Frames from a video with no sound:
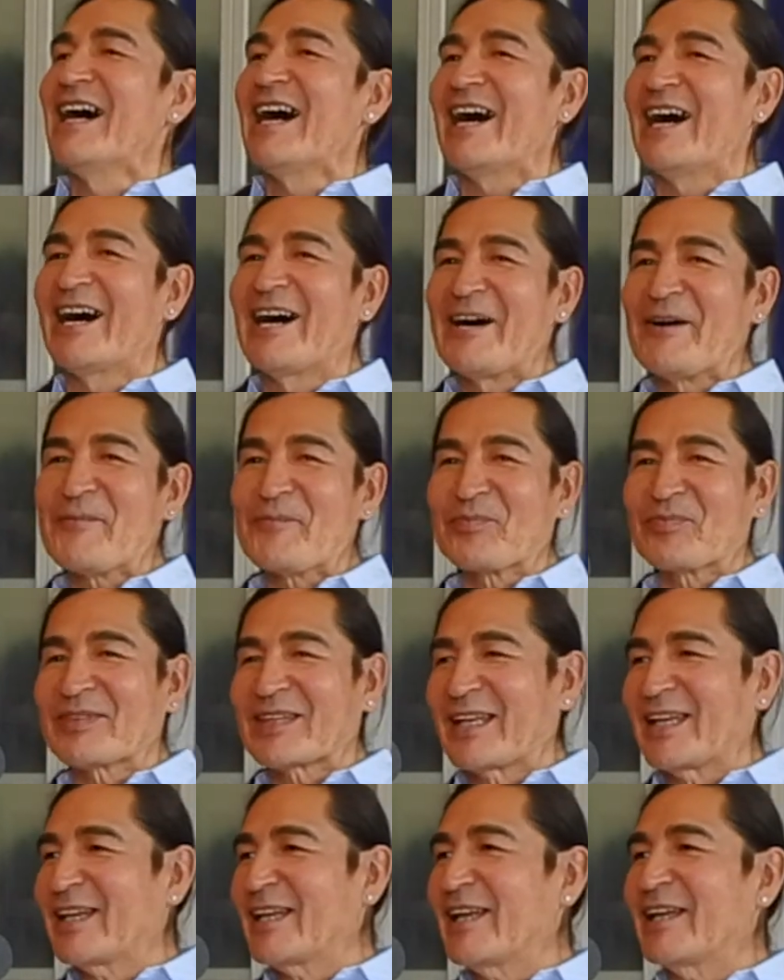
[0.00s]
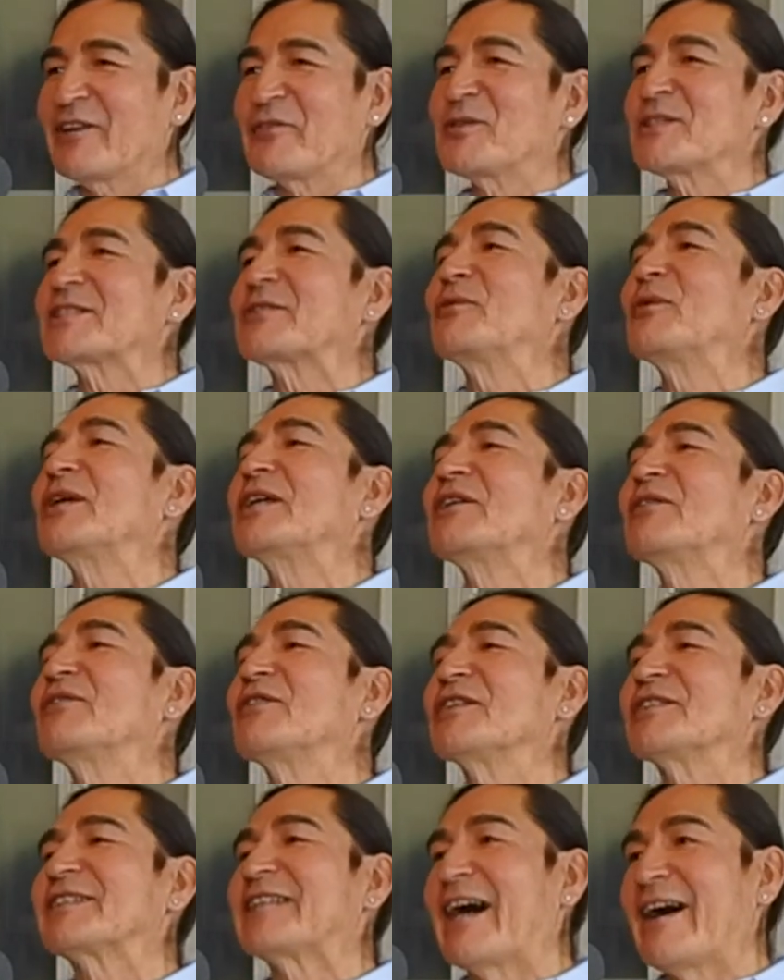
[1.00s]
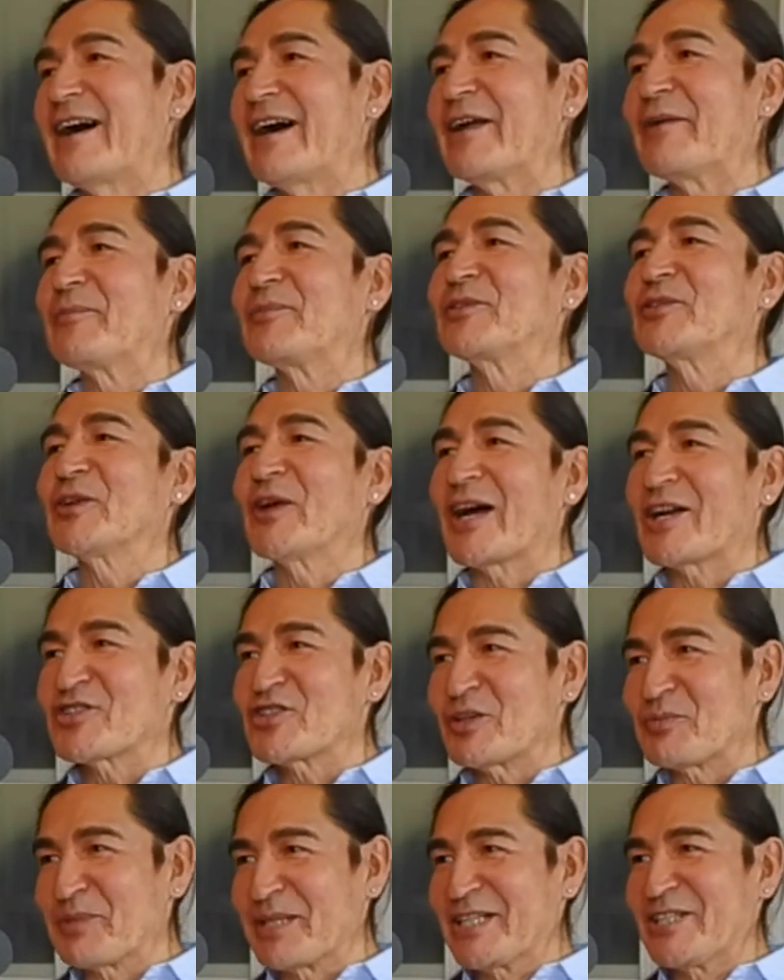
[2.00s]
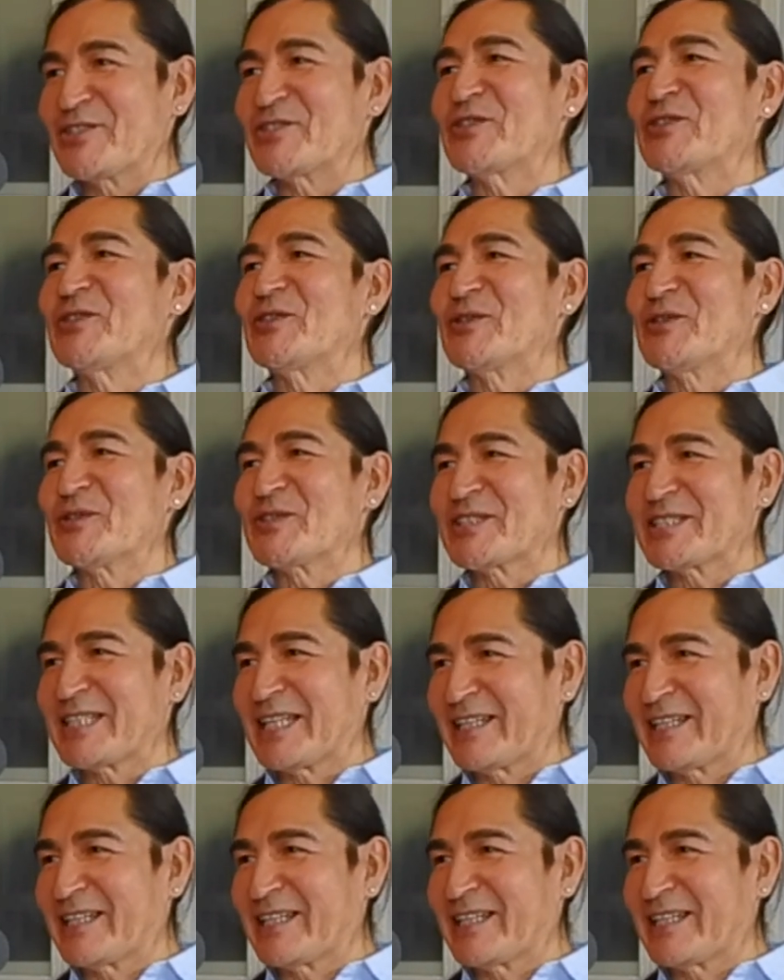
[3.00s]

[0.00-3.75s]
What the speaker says: It was a wonderful time to actually be introduced,